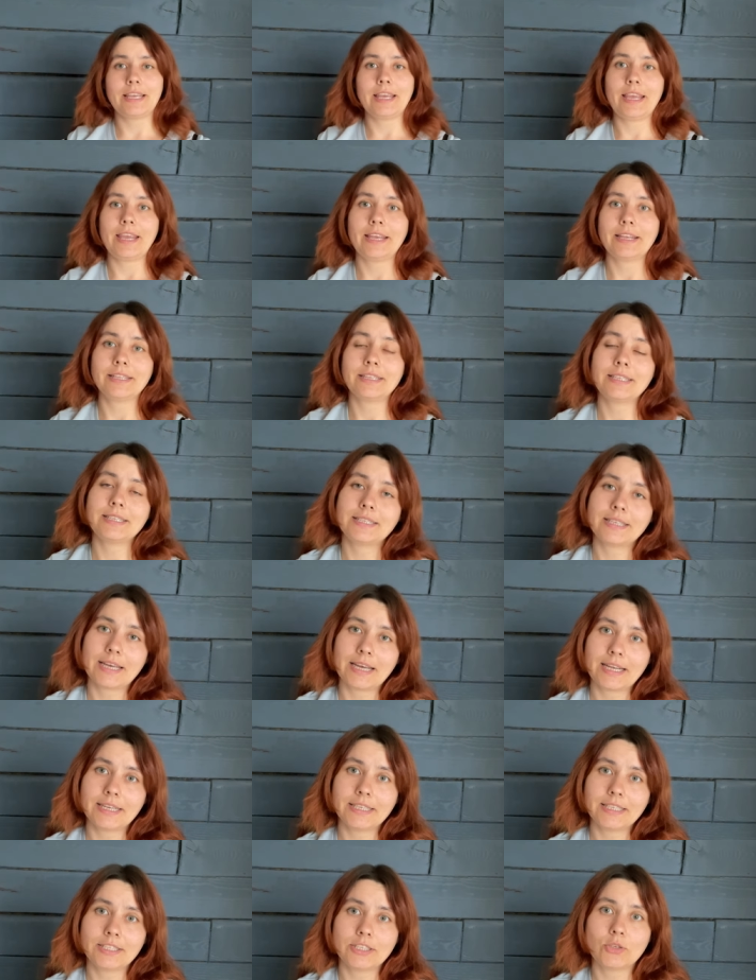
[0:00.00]
and
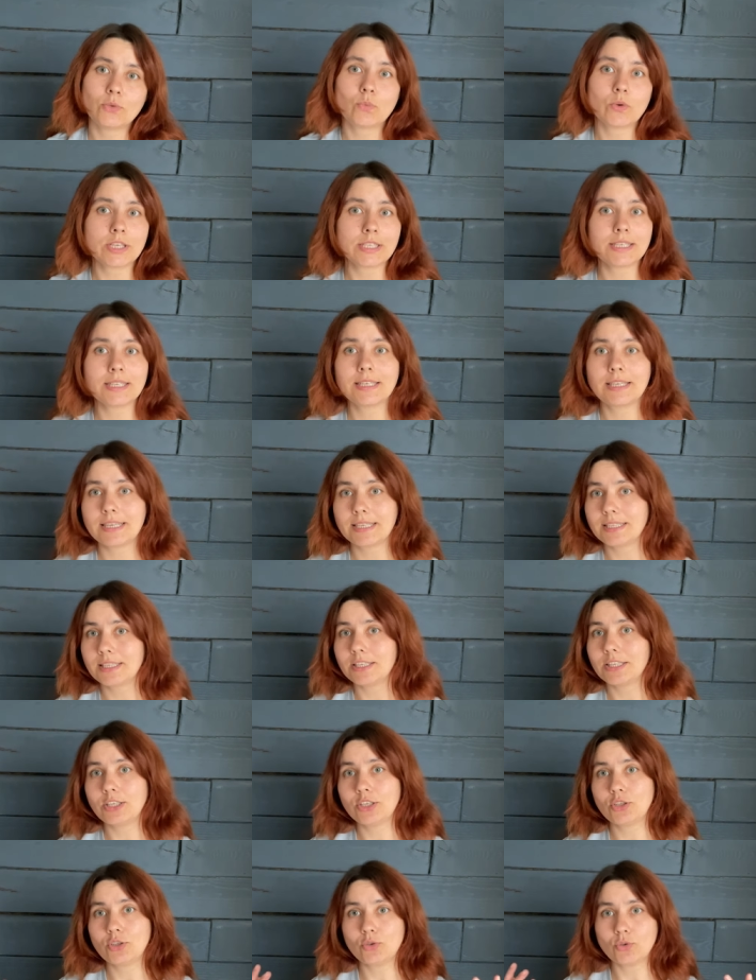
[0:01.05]
decided it wasn't
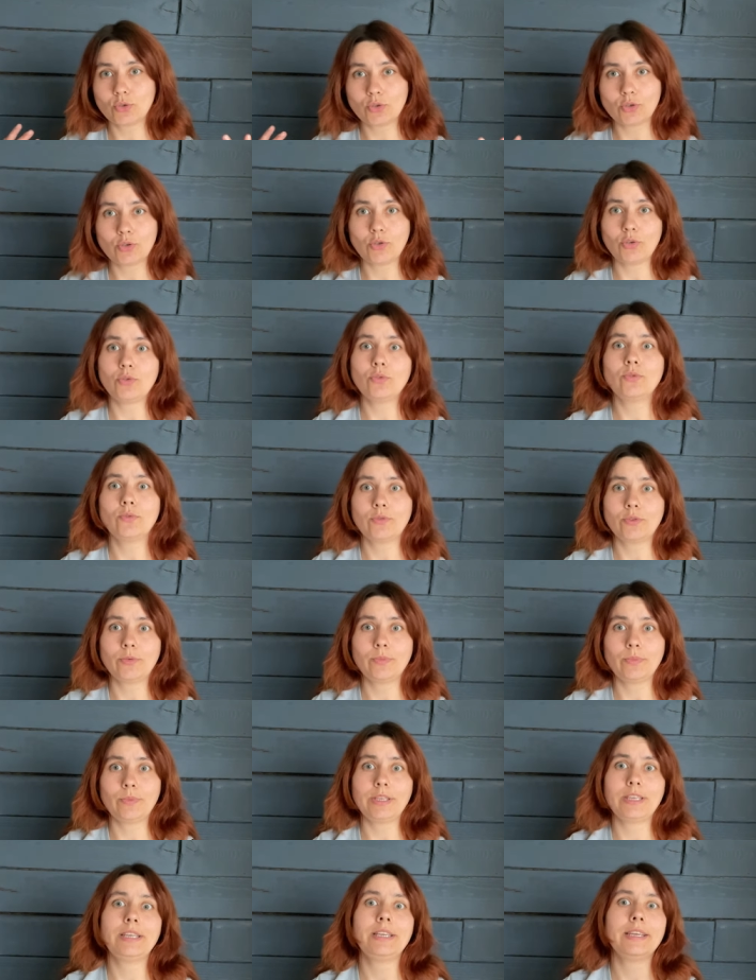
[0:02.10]
destiny to sew for
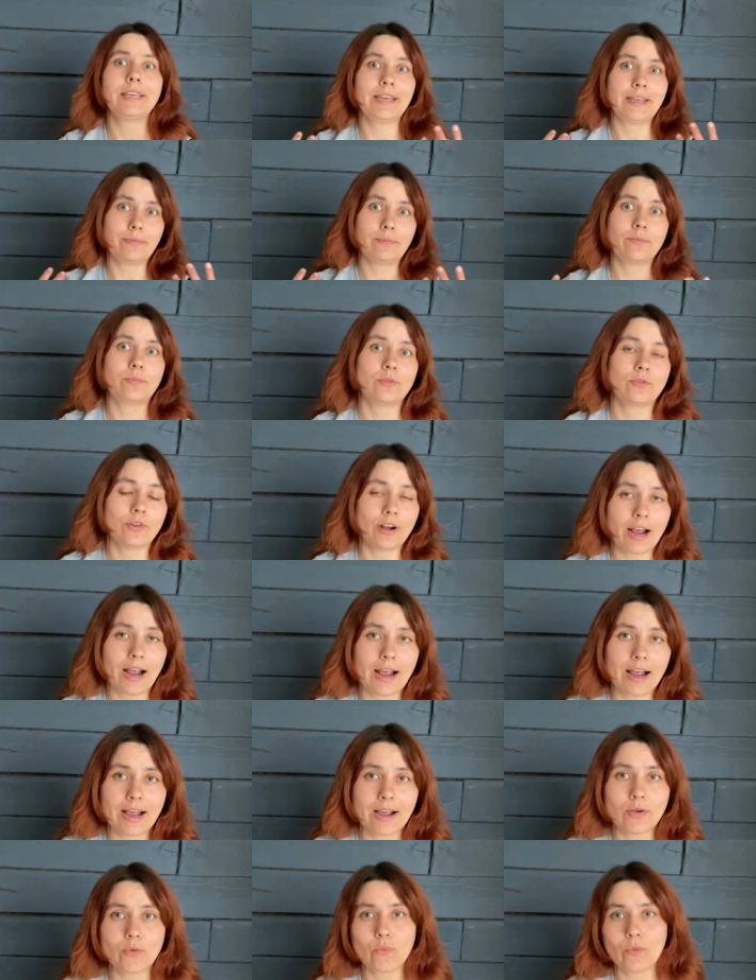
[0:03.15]
me a
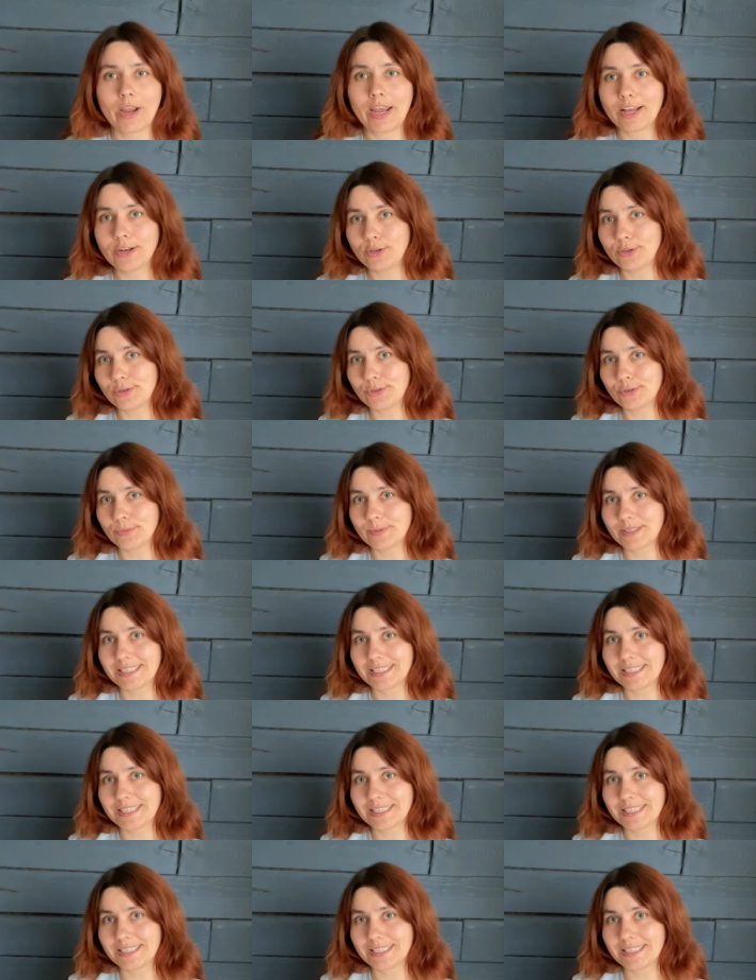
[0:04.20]
bra when YouTube